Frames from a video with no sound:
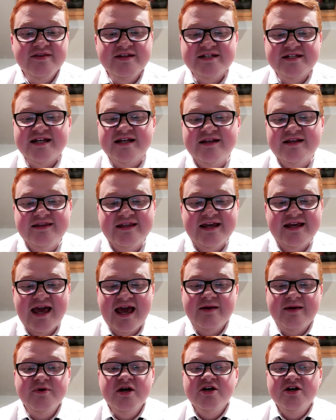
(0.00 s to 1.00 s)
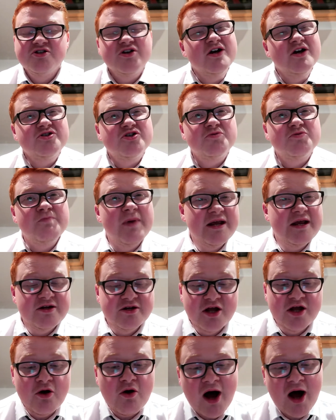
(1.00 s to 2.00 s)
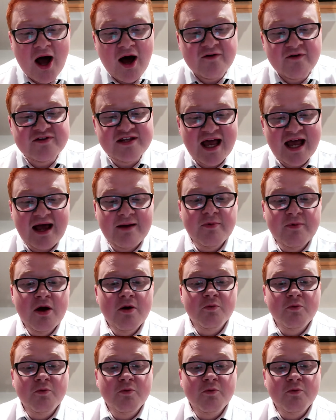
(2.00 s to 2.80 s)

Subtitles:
They're still in the game. So I've just made a note, half time,